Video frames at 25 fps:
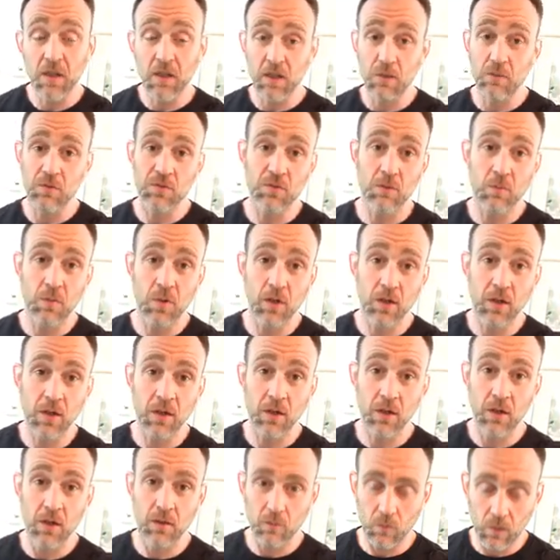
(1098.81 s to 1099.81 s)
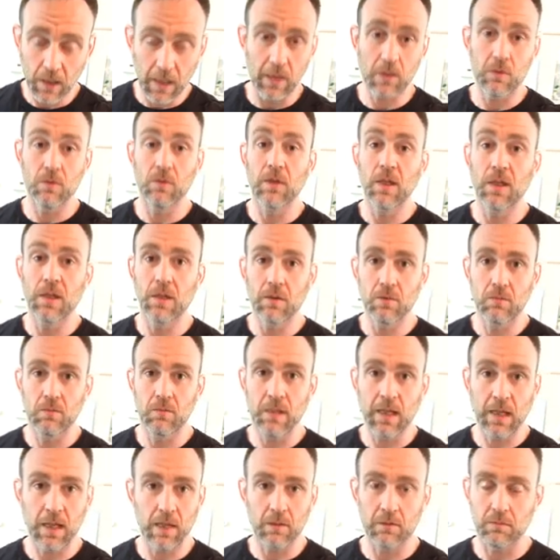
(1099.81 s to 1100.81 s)
he was remarking on, wow, like
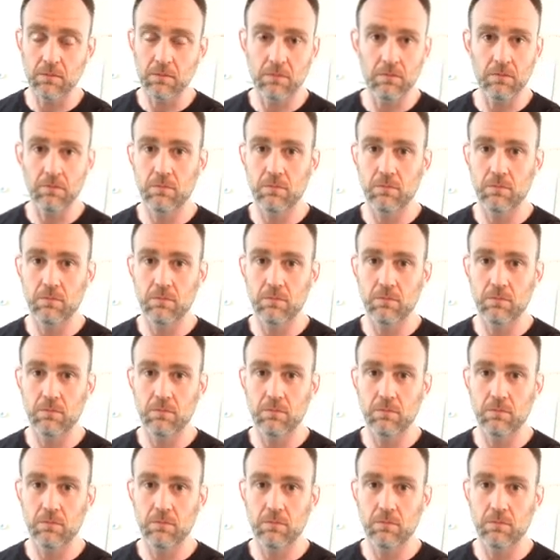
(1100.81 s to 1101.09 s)
that